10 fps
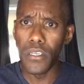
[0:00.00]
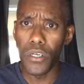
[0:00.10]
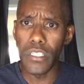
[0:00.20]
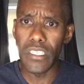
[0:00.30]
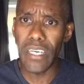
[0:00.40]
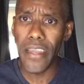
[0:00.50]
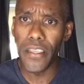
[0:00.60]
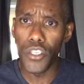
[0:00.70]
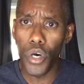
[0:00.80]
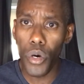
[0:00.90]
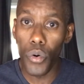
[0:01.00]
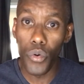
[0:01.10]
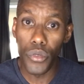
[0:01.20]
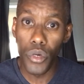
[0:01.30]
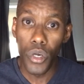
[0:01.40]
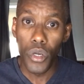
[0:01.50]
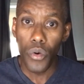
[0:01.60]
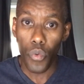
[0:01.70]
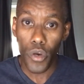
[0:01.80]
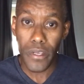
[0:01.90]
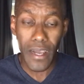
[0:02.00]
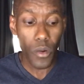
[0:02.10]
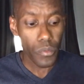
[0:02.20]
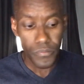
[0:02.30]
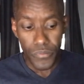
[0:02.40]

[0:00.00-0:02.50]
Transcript: designing your own workout,